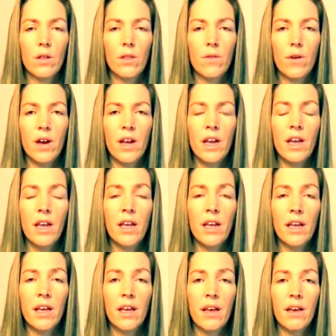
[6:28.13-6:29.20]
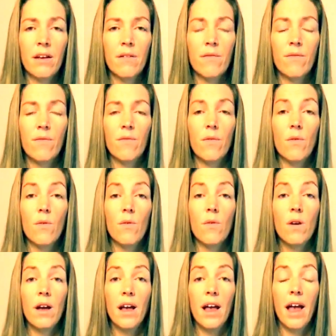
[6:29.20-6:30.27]
3, 4,
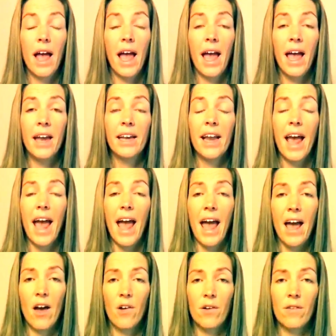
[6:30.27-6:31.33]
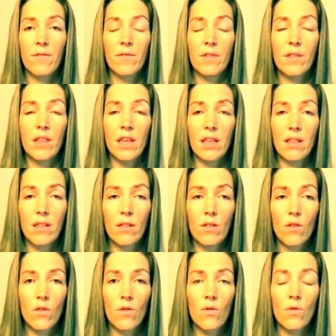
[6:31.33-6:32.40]
and out for 6,
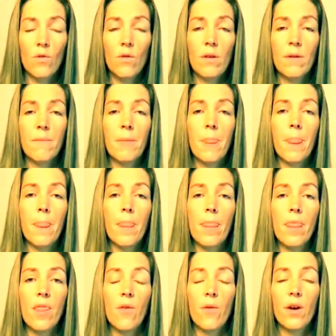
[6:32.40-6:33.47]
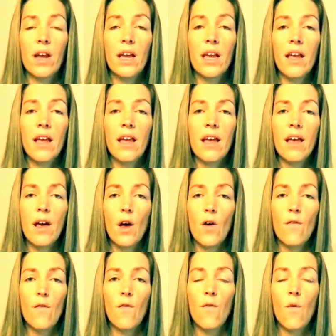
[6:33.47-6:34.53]
2, 3,
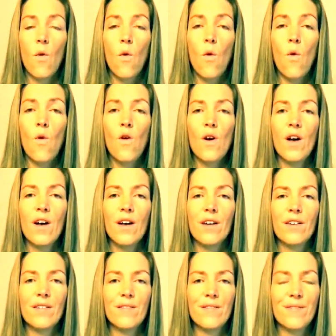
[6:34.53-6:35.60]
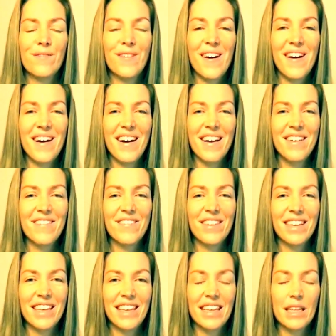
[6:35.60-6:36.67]
4, 5,
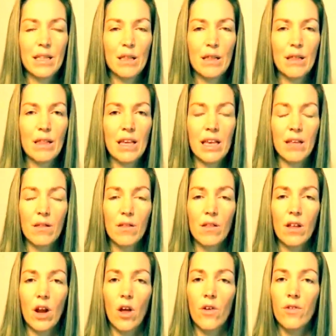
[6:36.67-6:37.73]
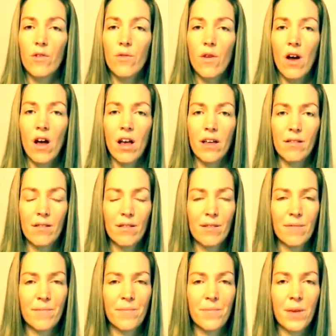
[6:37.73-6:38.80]
6. Close your
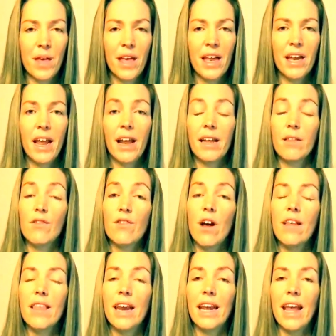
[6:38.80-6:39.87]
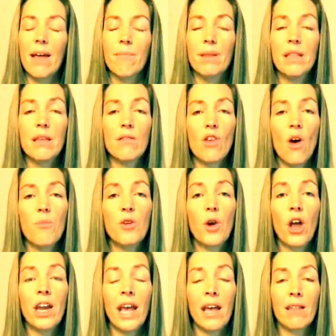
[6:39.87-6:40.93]
eyes. Now let's try that again, but this time you're
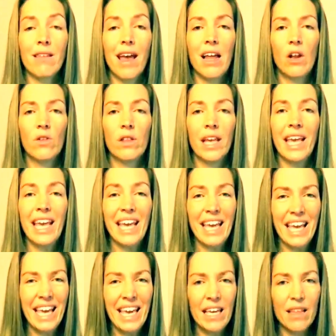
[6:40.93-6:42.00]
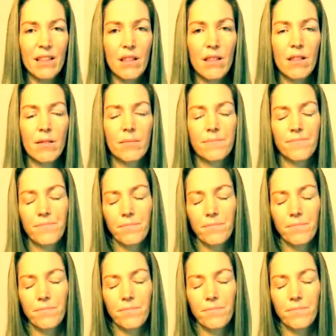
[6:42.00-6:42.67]
going to exhale on the hiss.